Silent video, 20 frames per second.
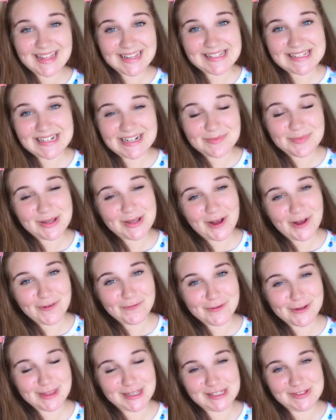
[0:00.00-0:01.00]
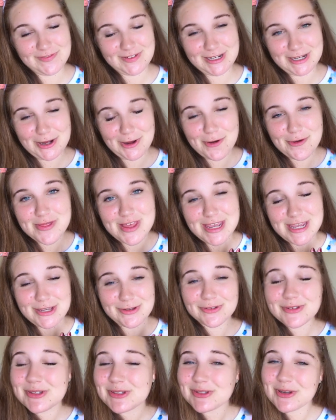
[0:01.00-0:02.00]
That's gonna be all for this video. Thank
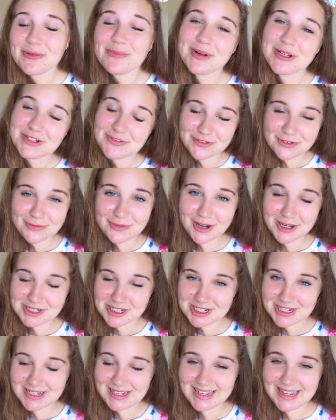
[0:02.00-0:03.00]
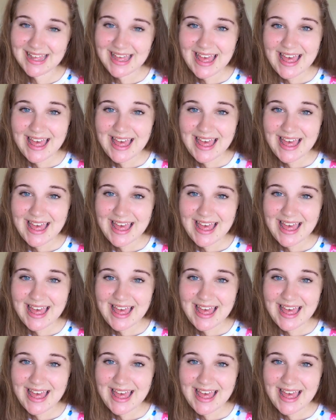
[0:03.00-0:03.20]
you so much for watching.